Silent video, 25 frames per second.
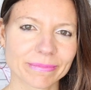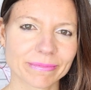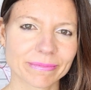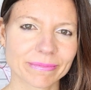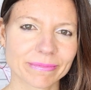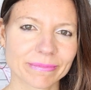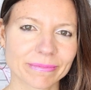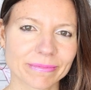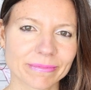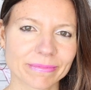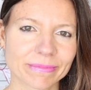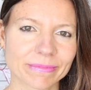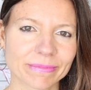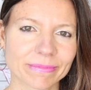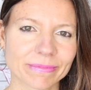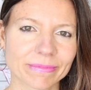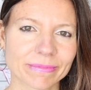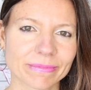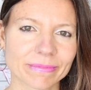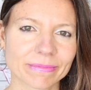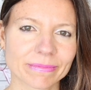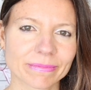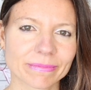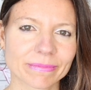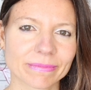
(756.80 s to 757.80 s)

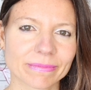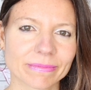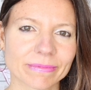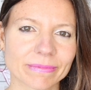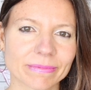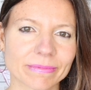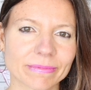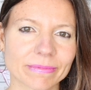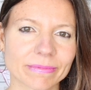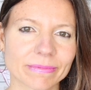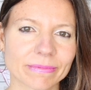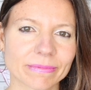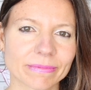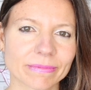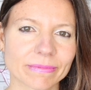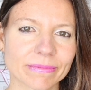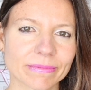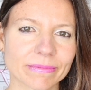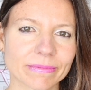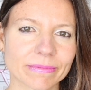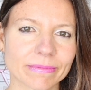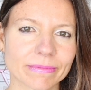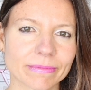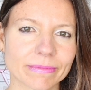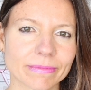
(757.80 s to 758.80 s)

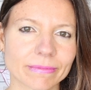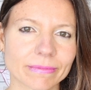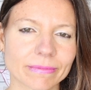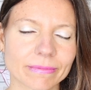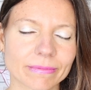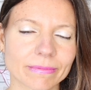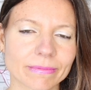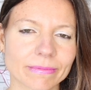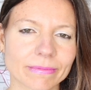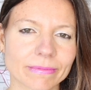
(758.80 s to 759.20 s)
Nothing is said.